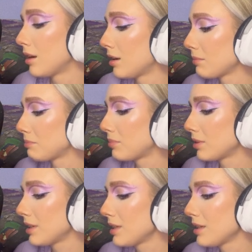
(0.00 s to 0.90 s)
a
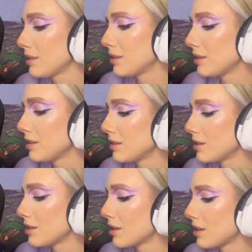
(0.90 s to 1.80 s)
pretty
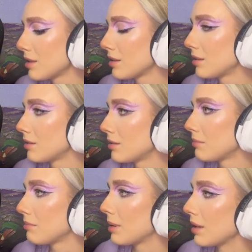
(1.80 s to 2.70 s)
decent
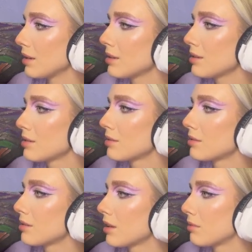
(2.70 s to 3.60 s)
base
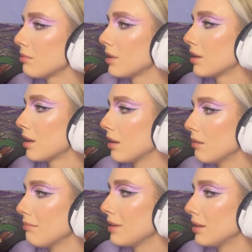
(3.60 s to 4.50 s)
that we
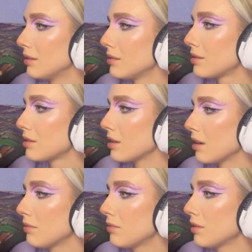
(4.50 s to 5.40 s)
can build
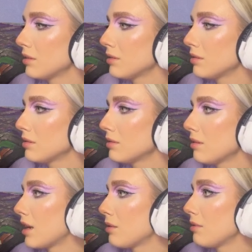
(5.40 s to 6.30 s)
stuff on,
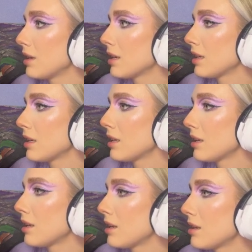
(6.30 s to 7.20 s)
and now we
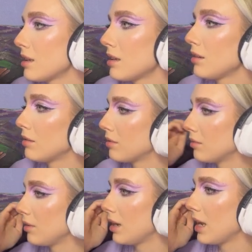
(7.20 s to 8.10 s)
can, you know,
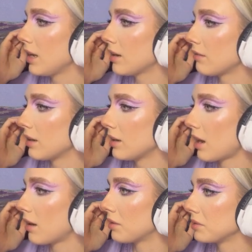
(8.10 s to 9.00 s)
layer it
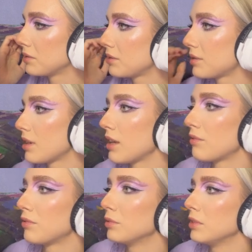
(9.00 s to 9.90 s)
out like
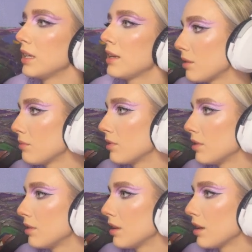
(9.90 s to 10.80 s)
fully. I'm
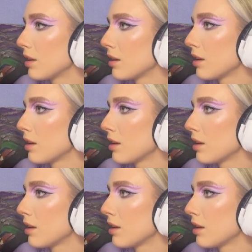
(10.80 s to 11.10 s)
gonna like